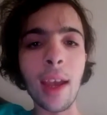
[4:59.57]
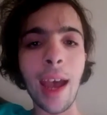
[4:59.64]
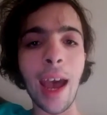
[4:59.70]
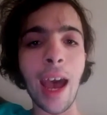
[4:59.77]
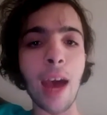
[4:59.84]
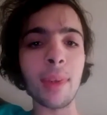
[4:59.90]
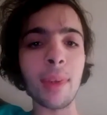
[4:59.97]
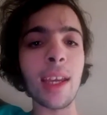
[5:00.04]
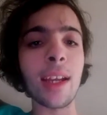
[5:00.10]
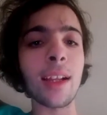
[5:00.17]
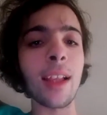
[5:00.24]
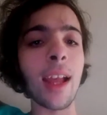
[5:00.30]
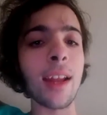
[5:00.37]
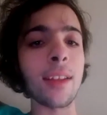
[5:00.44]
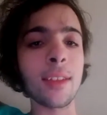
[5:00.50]
But yeah,
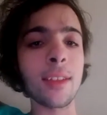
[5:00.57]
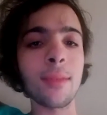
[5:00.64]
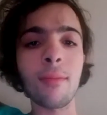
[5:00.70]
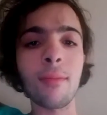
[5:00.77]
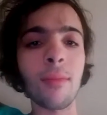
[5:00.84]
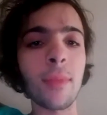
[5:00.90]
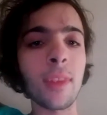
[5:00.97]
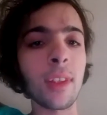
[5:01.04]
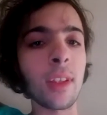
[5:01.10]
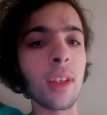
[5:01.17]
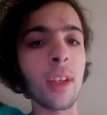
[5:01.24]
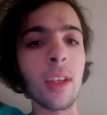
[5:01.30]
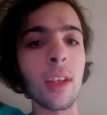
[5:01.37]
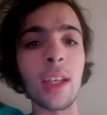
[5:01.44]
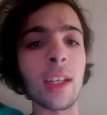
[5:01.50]
Gladys,
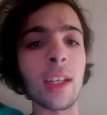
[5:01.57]
You're